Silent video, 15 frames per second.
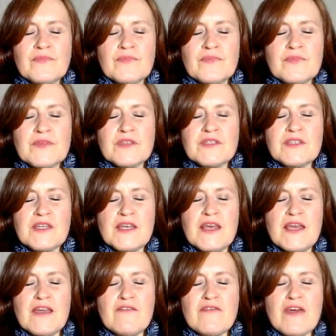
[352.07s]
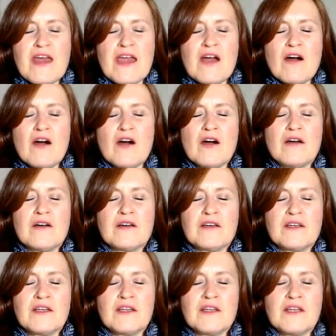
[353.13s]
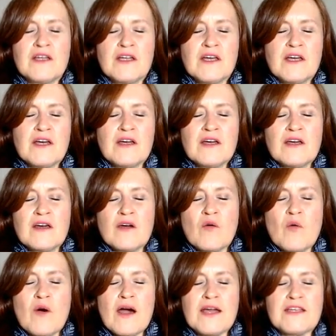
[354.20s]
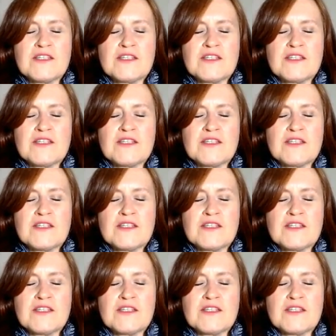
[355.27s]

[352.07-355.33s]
seeing if they are quite